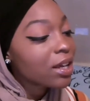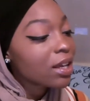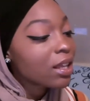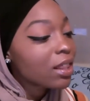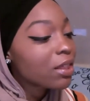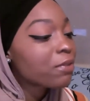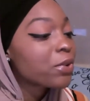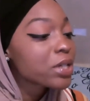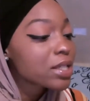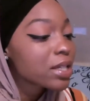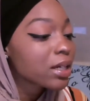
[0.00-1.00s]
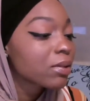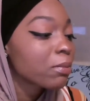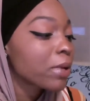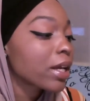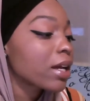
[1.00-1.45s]
The forcing of the
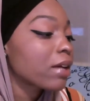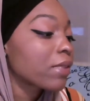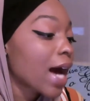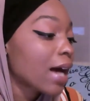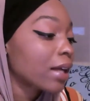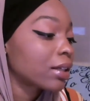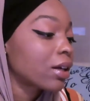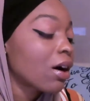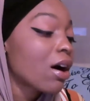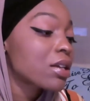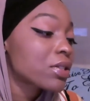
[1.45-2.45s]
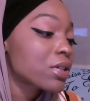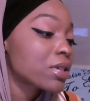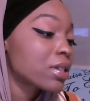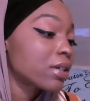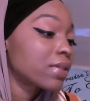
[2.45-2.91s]
picking of cotton also
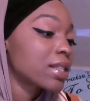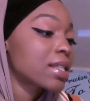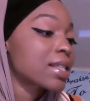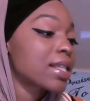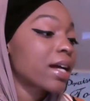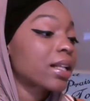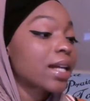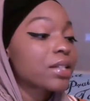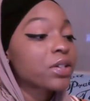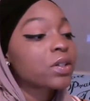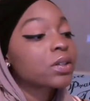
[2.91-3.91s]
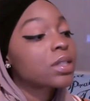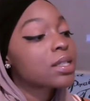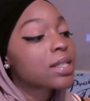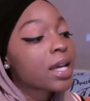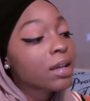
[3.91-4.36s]
served as a psychological
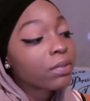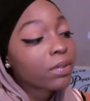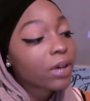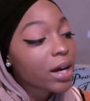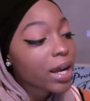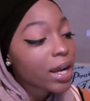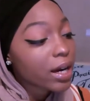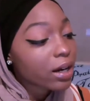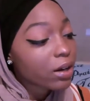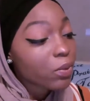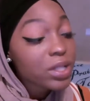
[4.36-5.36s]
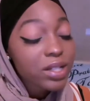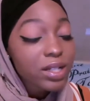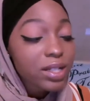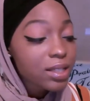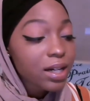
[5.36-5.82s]
disdain for our hair, which
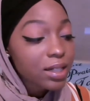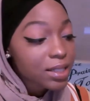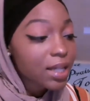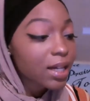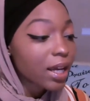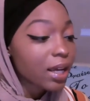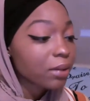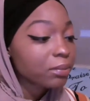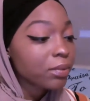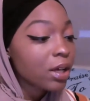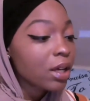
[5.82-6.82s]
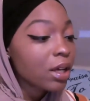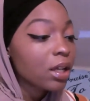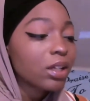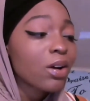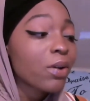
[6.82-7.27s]
is our antennae.
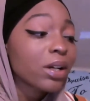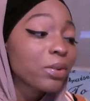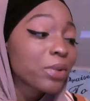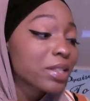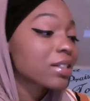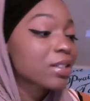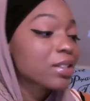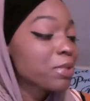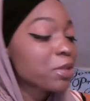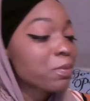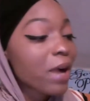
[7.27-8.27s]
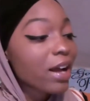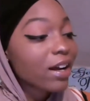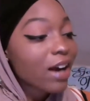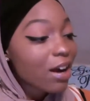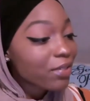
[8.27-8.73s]
No wonder we took so much pride
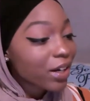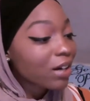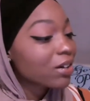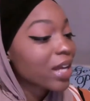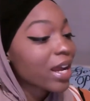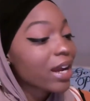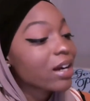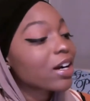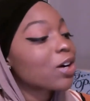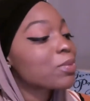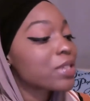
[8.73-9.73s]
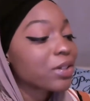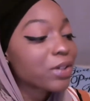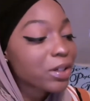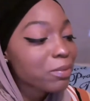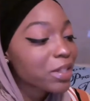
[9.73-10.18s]
carving our own hair combs and
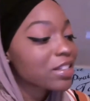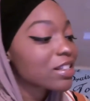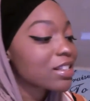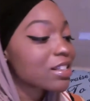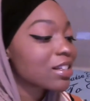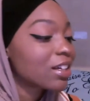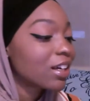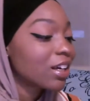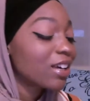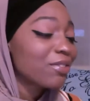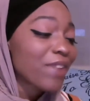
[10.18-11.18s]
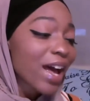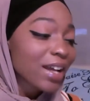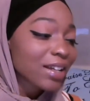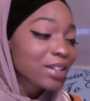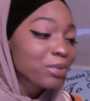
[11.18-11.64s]
ornaments. In
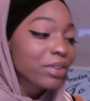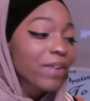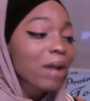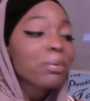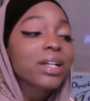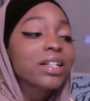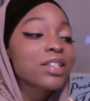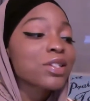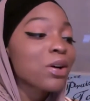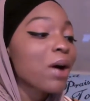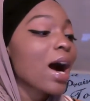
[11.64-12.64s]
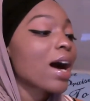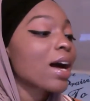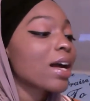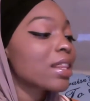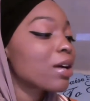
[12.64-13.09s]
fact, we vibrated so
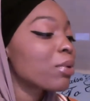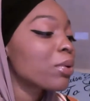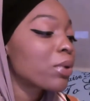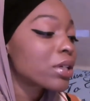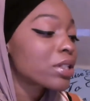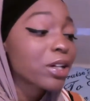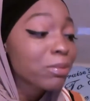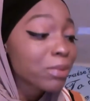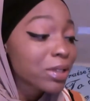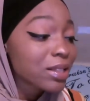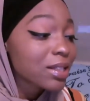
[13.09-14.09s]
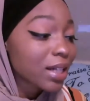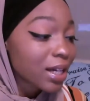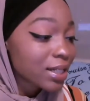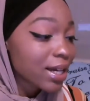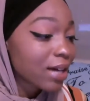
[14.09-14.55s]
high that we wore turbans to
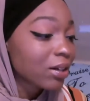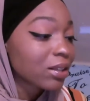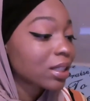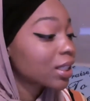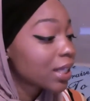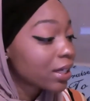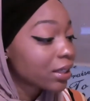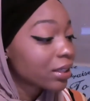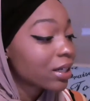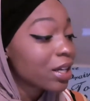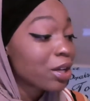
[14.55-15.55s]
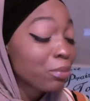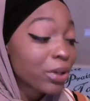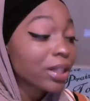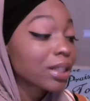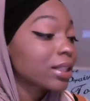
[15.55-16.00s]
cut down on the clutter and
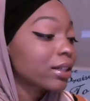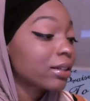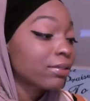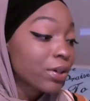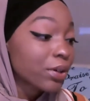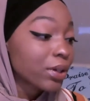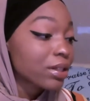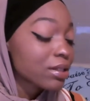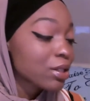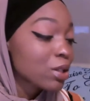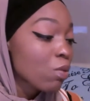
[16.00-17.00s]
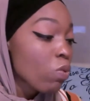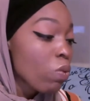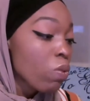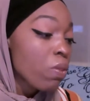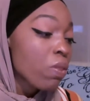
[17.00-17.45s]
bring clearer focus.
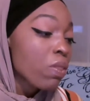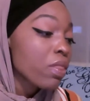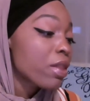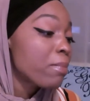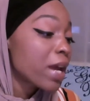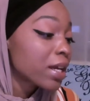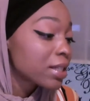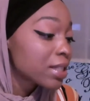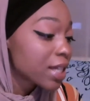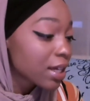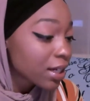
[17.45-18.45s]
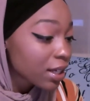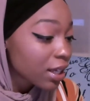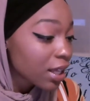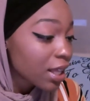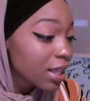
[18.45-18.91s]
The bandana
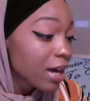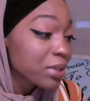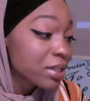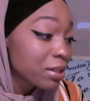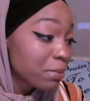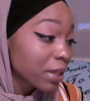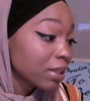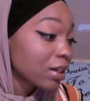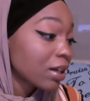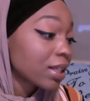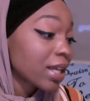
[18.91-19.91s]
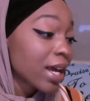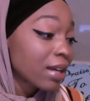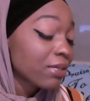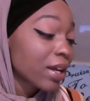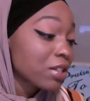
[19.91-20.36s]
that was depicted on the head of
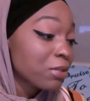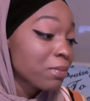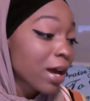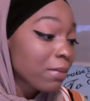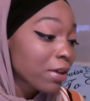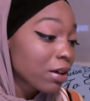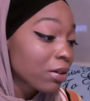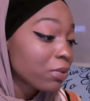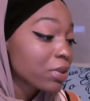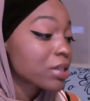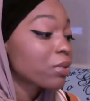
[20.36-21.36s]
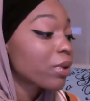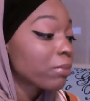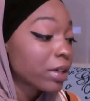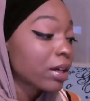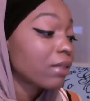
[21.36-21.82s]
Aunt Jemima was a
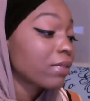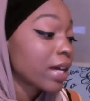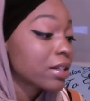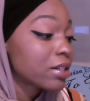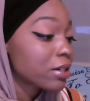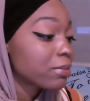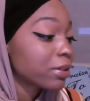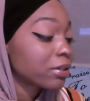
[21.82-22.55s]
remnant of that turban.